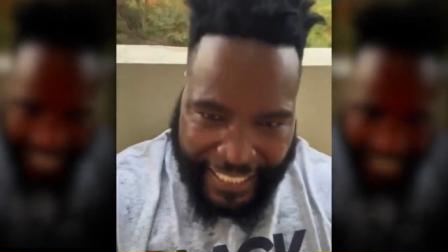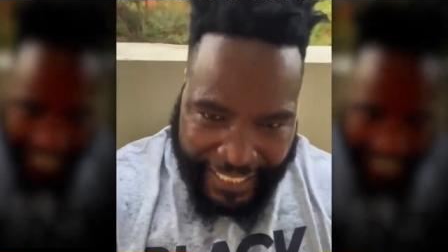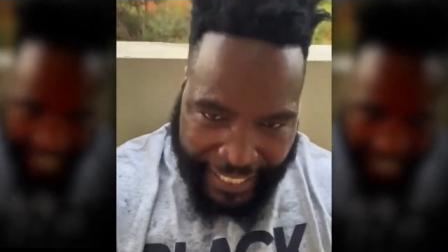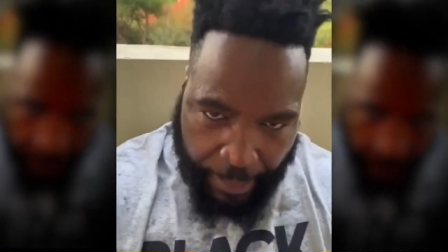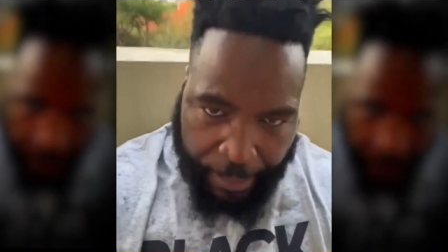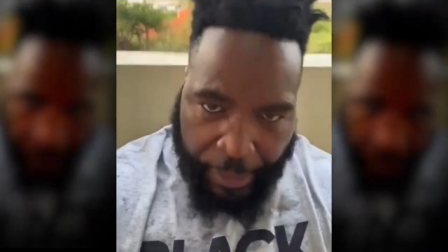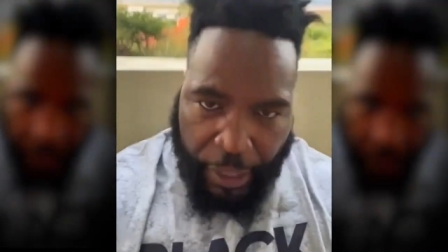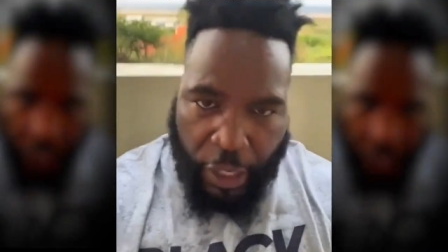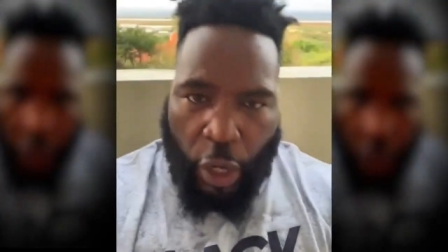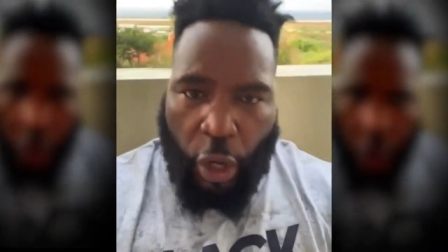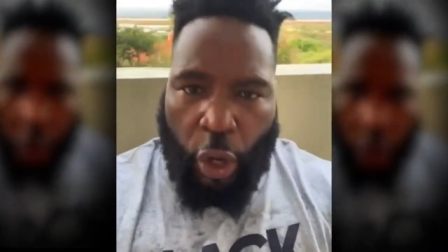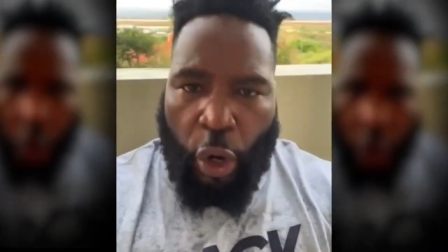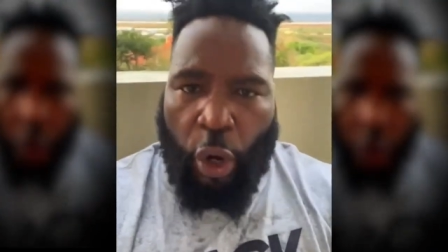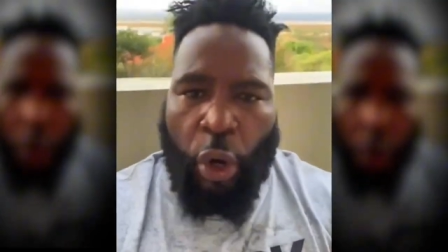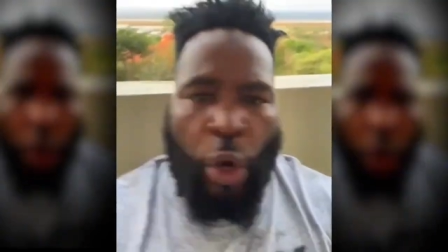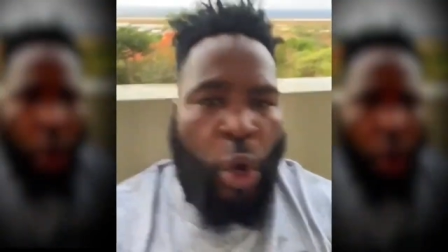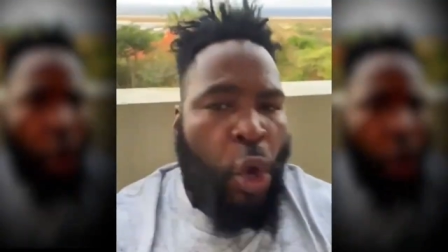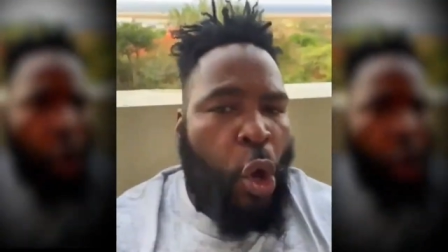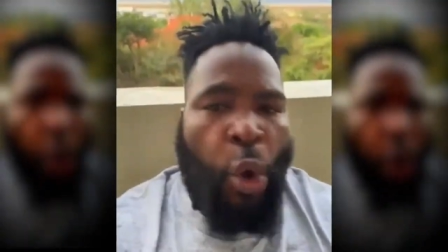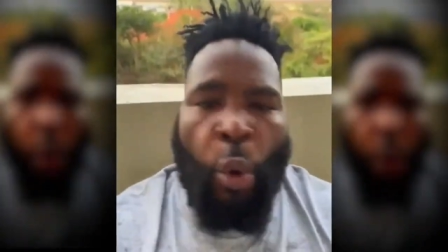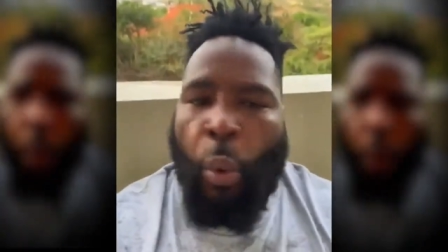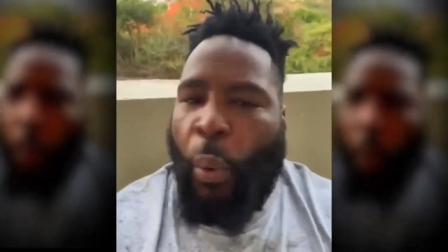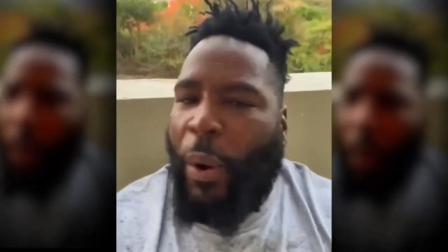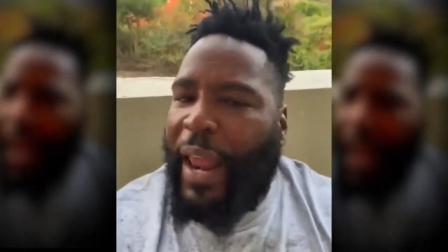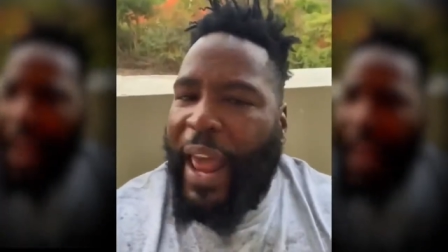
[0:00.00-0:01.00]

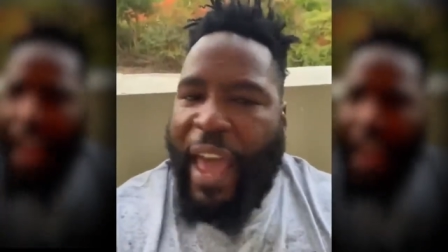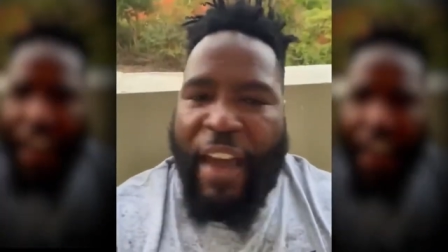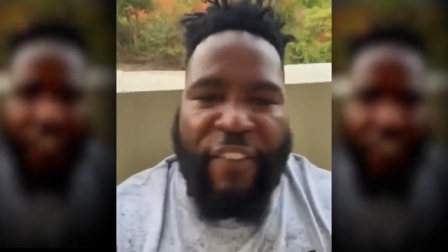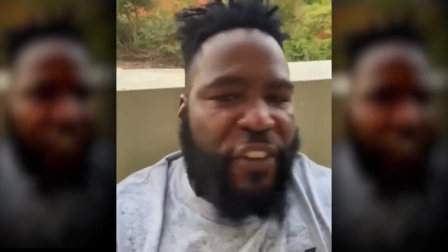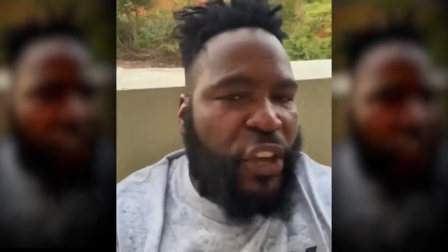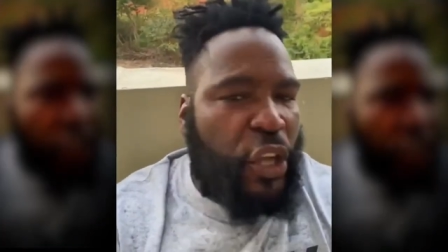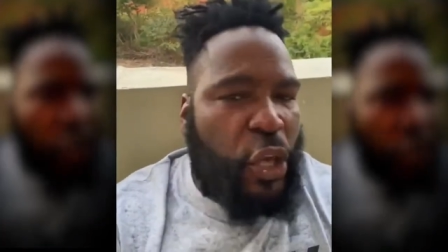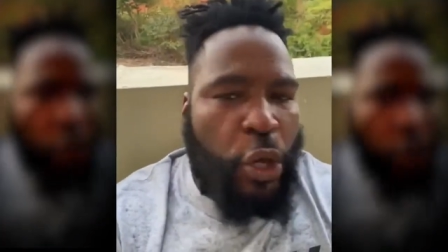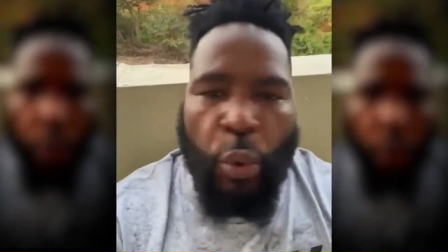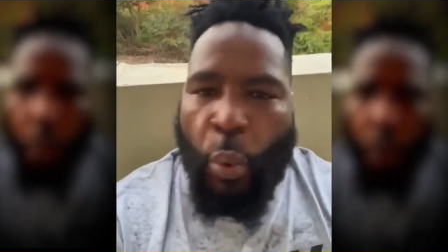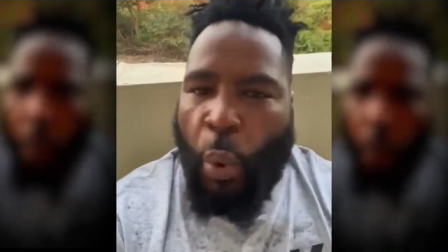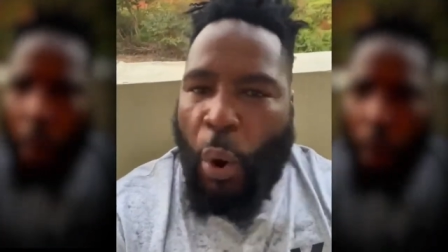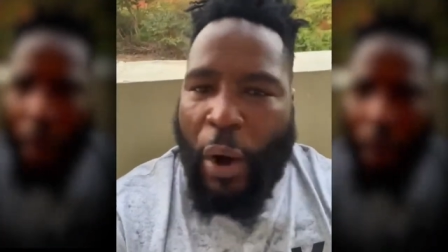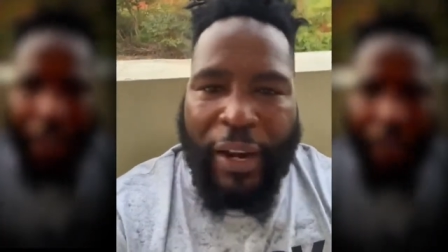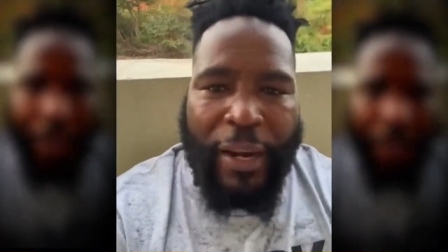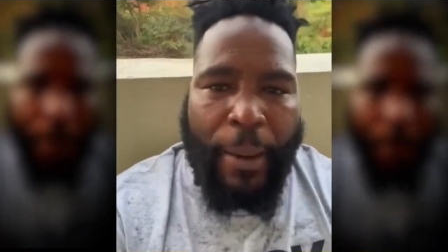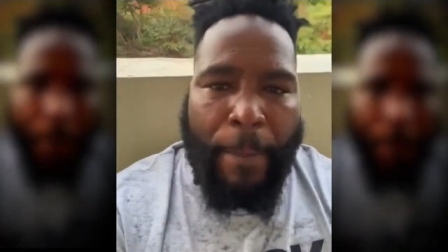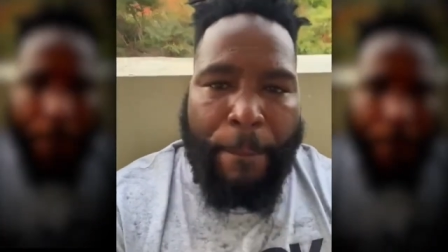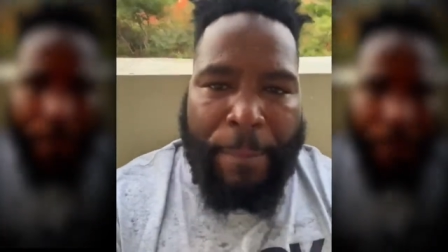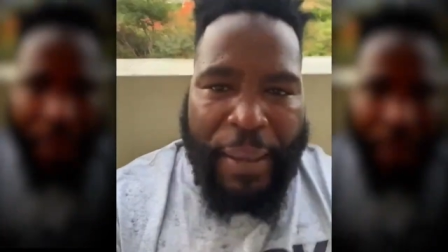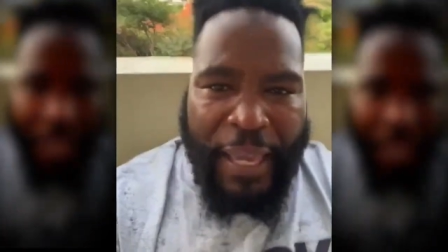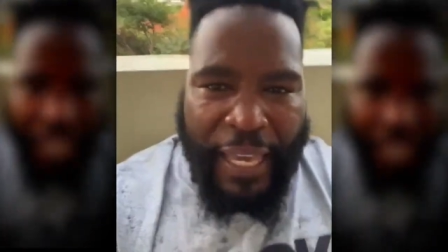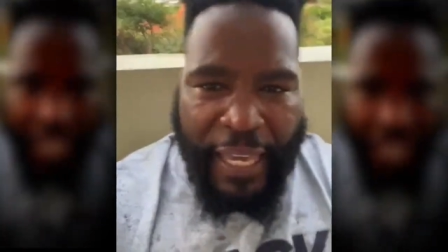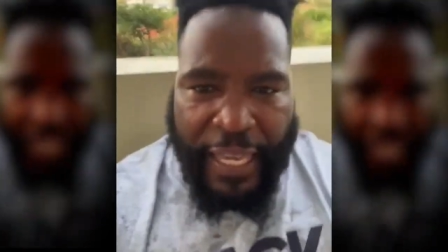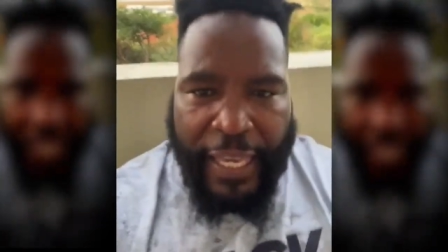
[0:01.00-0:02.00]
Seminole, whatever you
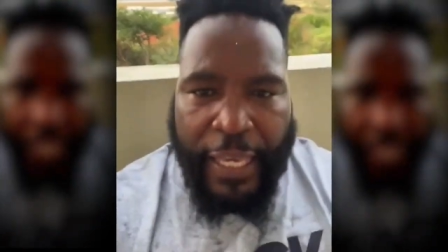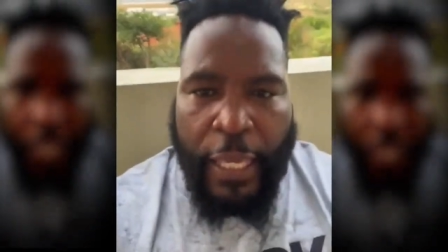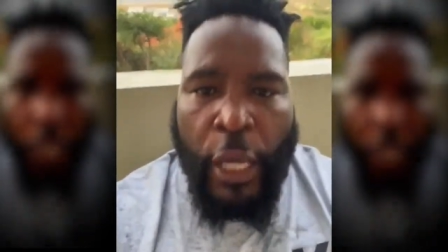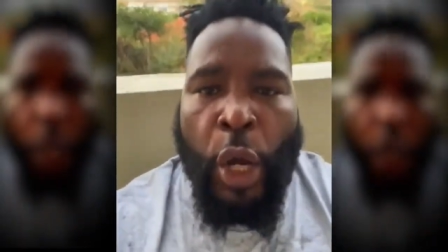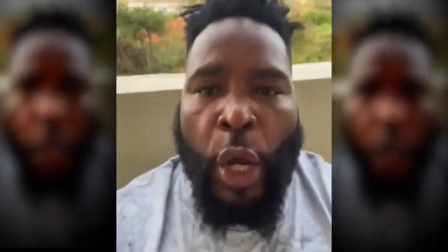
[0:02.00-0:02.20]
want to be.